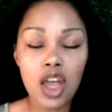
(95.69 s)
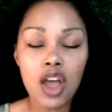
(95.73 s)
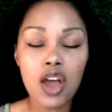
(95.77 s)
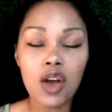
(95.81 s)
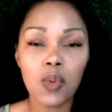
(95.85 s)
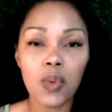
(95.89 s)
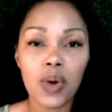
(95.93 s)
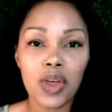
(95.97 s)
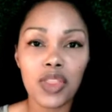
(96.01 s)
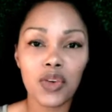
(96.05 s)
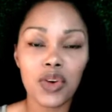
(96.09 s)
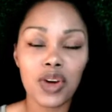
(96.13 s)

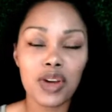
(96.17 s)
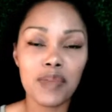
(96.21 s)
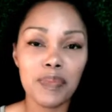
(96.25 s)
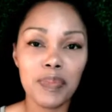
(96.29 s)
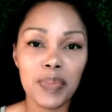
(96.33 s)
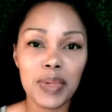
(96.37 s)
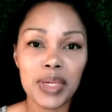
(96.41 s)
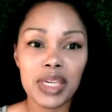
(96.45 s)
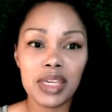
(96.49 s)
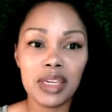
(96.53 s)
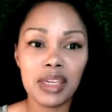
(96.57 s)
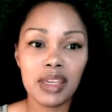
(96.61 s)
whether it
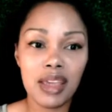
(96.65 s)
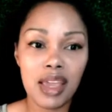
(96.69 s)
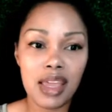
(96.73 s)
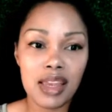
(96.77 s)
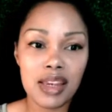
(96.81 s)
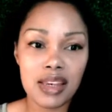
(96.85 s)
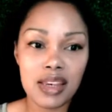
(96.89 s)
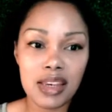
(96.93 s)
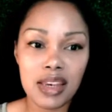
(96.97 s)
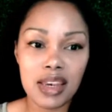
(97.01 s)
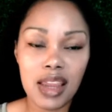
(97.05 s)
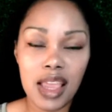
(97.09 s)
be
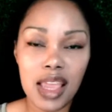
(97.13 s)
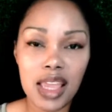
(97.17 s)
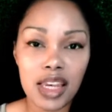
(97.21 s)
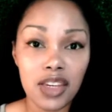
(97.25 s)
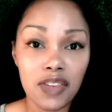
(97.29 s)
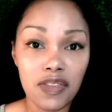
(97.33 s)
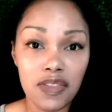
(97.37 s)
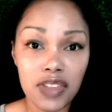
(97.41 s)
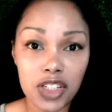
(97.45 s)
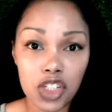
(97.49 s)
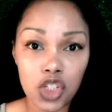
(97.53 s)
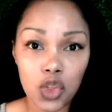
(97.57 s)
an
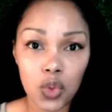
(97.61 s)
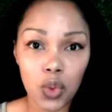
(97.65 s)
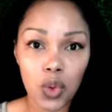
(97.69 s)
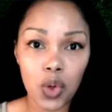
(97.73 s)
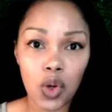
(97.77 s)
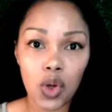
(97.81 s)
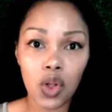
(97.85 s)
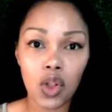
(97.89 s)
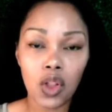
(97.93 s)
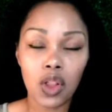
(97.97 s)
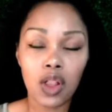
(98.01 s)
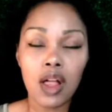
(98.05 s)

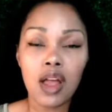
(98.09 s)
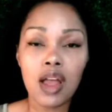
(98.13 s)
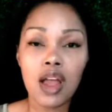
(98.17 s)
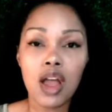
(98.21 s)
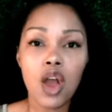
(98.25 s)
individual,